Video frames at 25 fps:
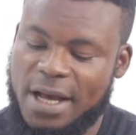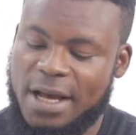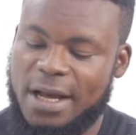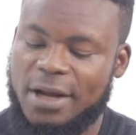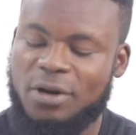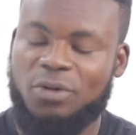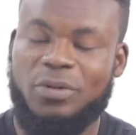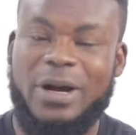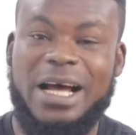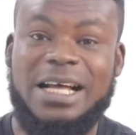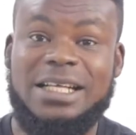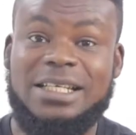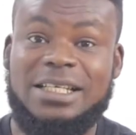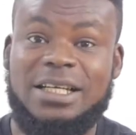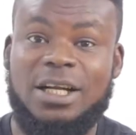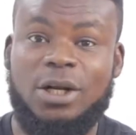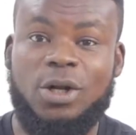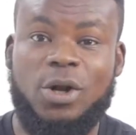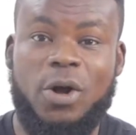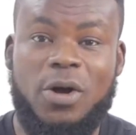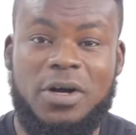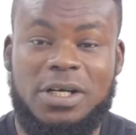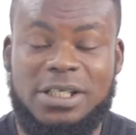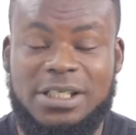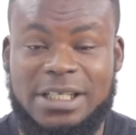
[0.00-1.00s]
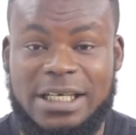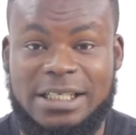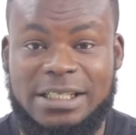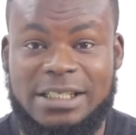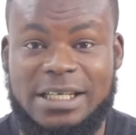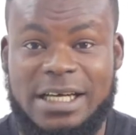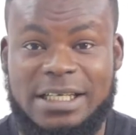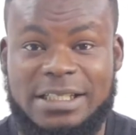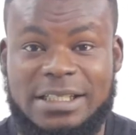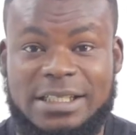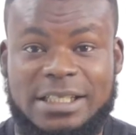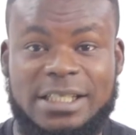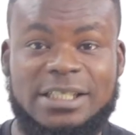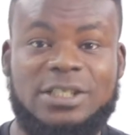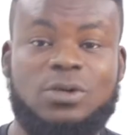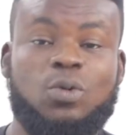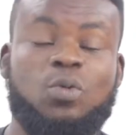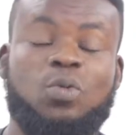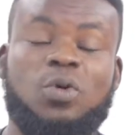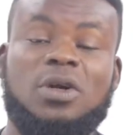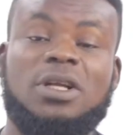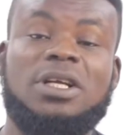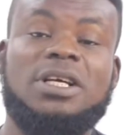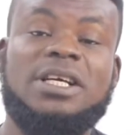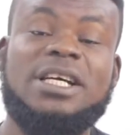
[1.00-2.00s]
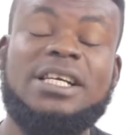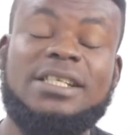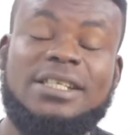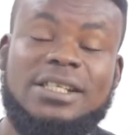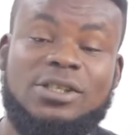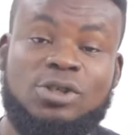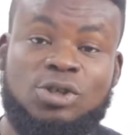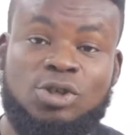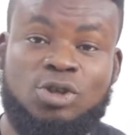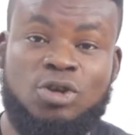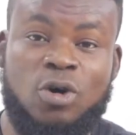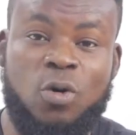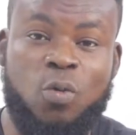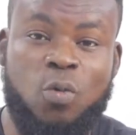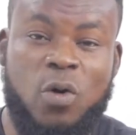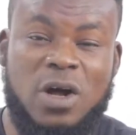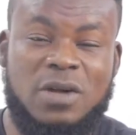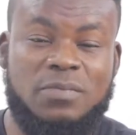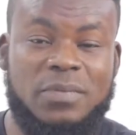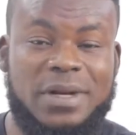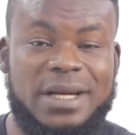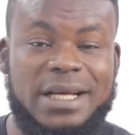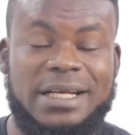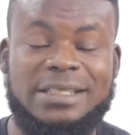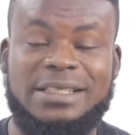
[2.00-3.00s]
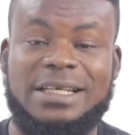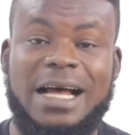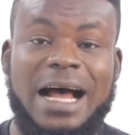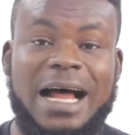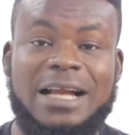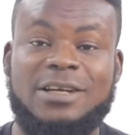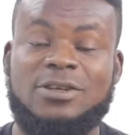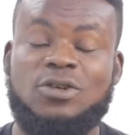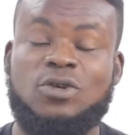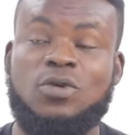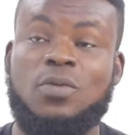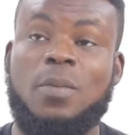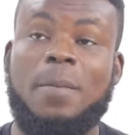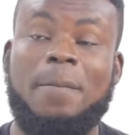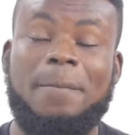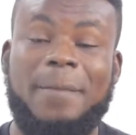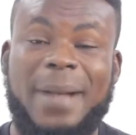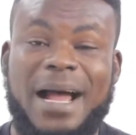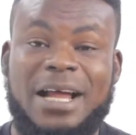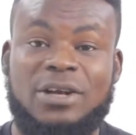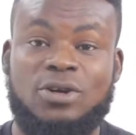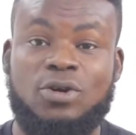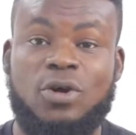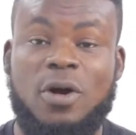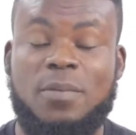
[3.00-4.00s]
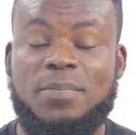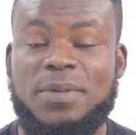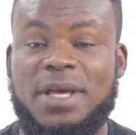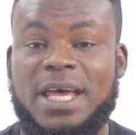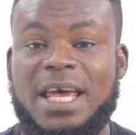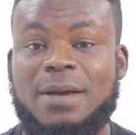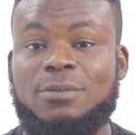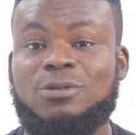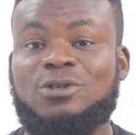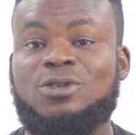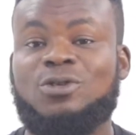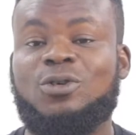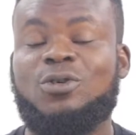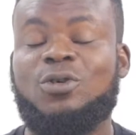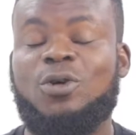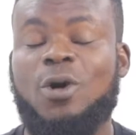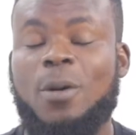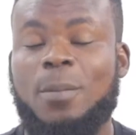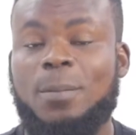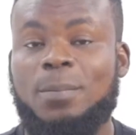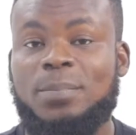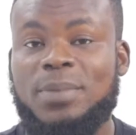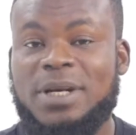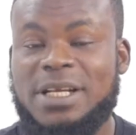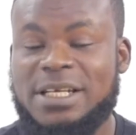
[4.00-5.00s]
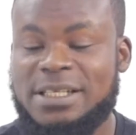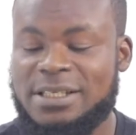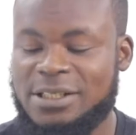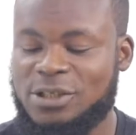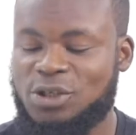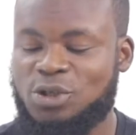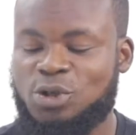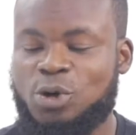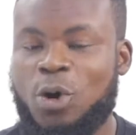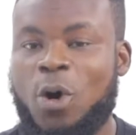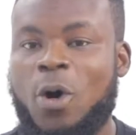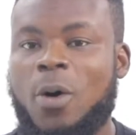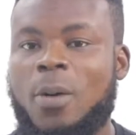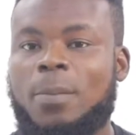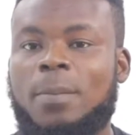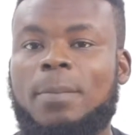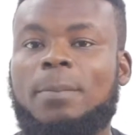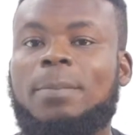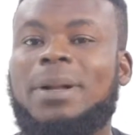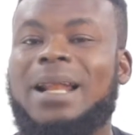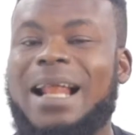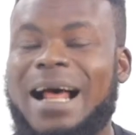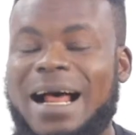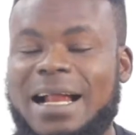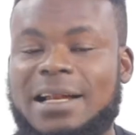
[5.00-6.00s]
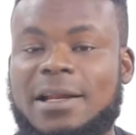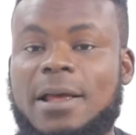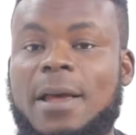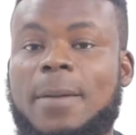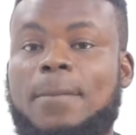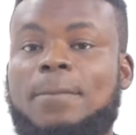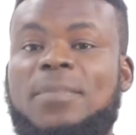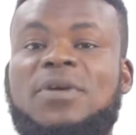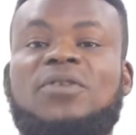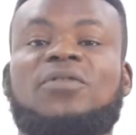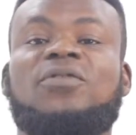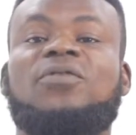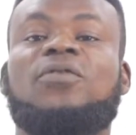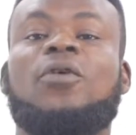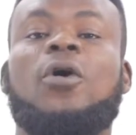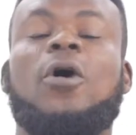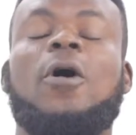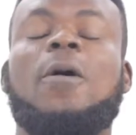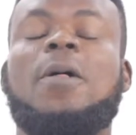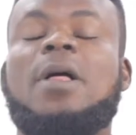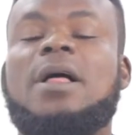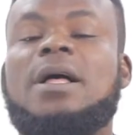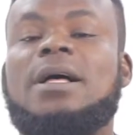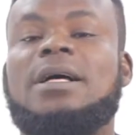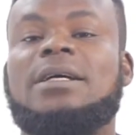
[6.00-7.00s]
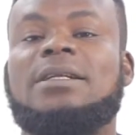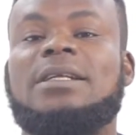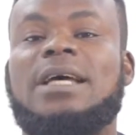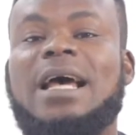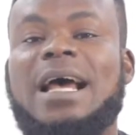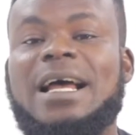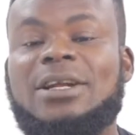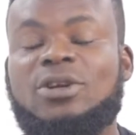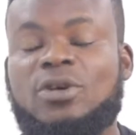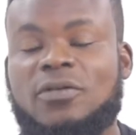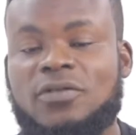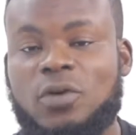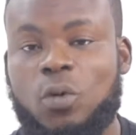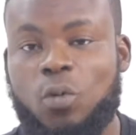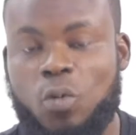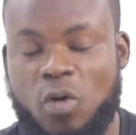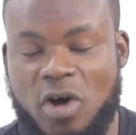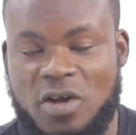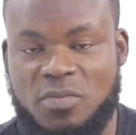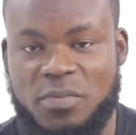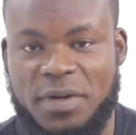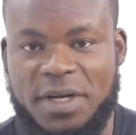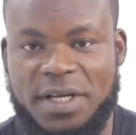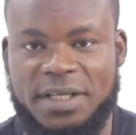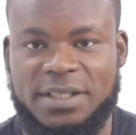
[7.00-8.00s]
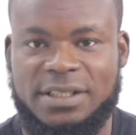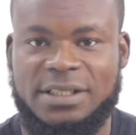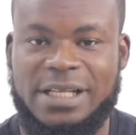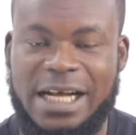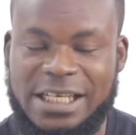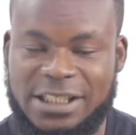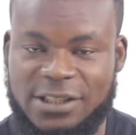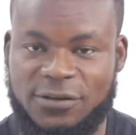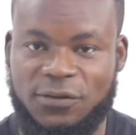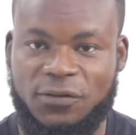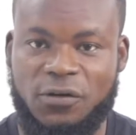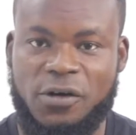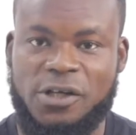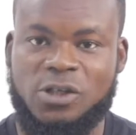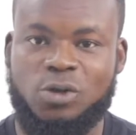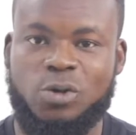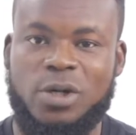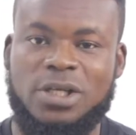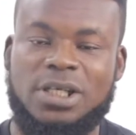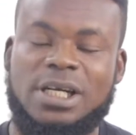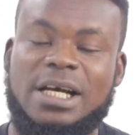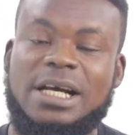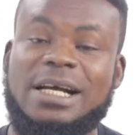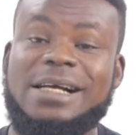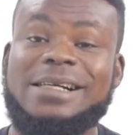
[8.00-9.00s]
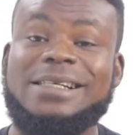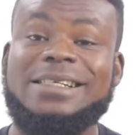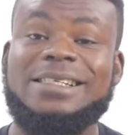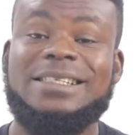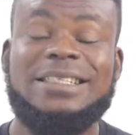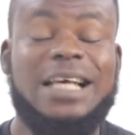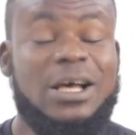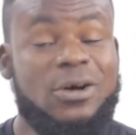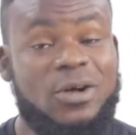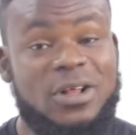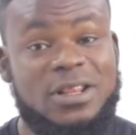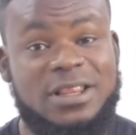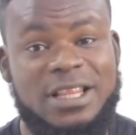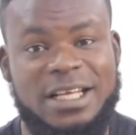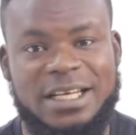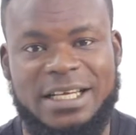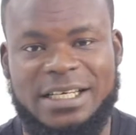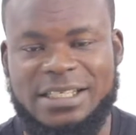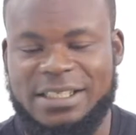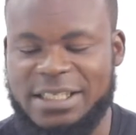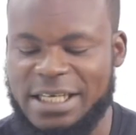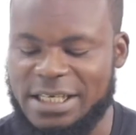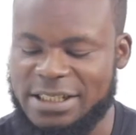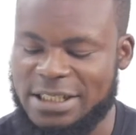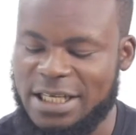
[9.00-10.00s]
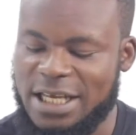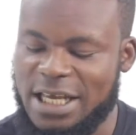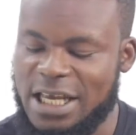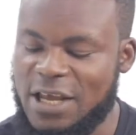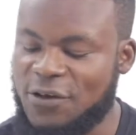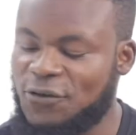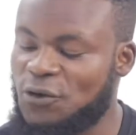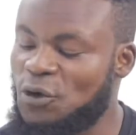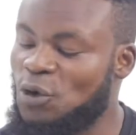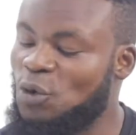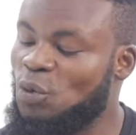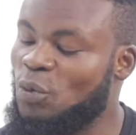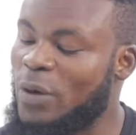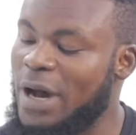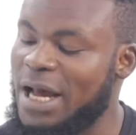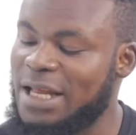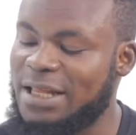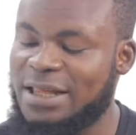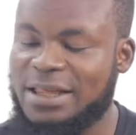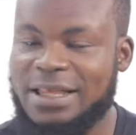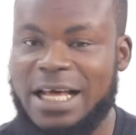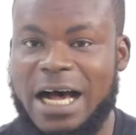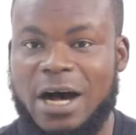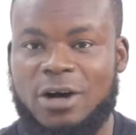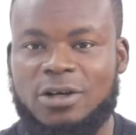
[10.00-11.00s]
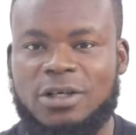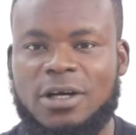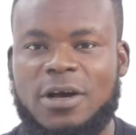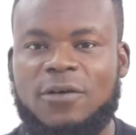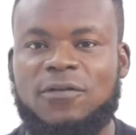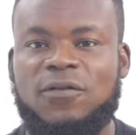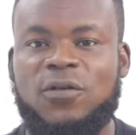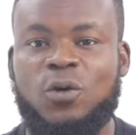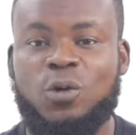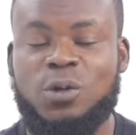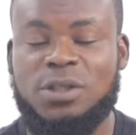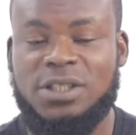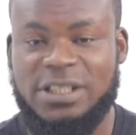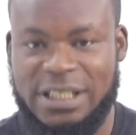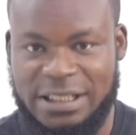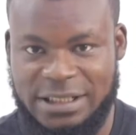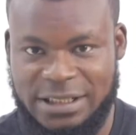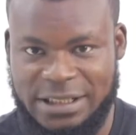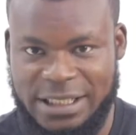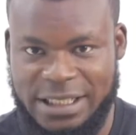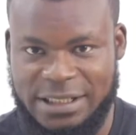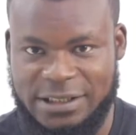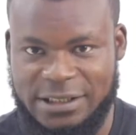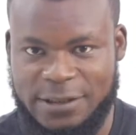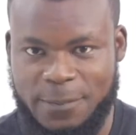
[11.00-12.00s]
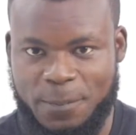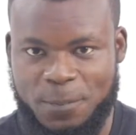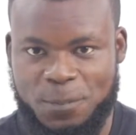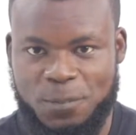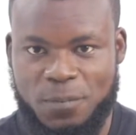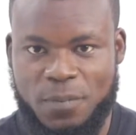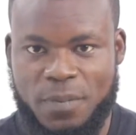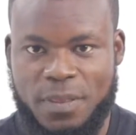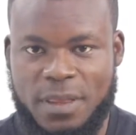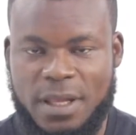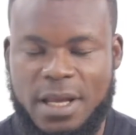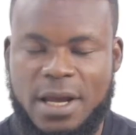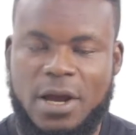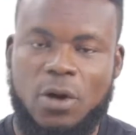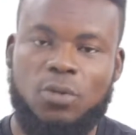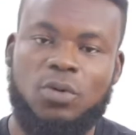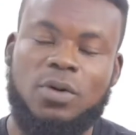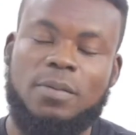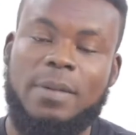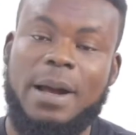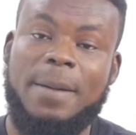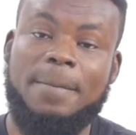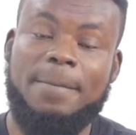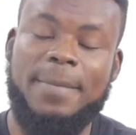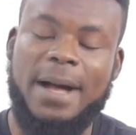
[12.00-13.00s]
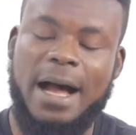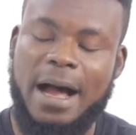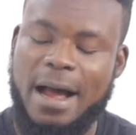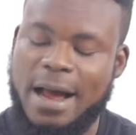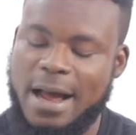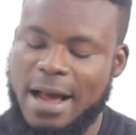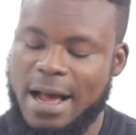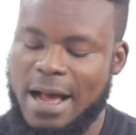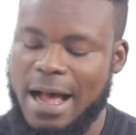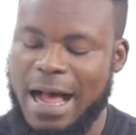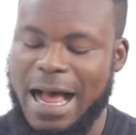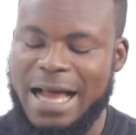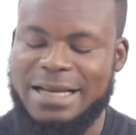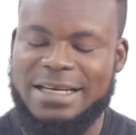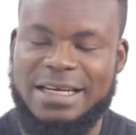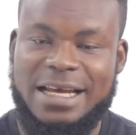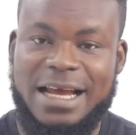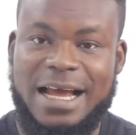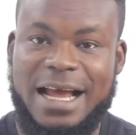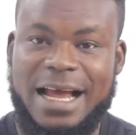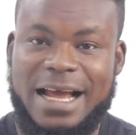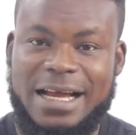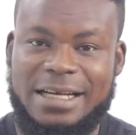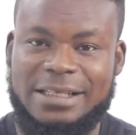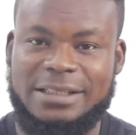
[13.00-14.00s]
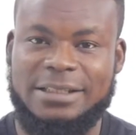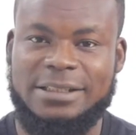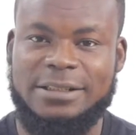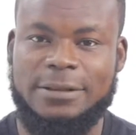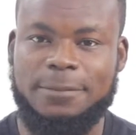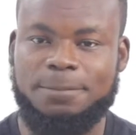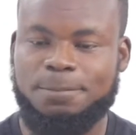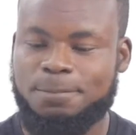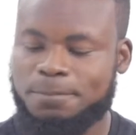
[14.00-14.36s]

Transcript: Writing long sentences will eat into your 1 minute, and you might not be able to complete your plan before the end of the 1 minute. That's the first one. The second thing is this: if you write down a full sentence, remember at the end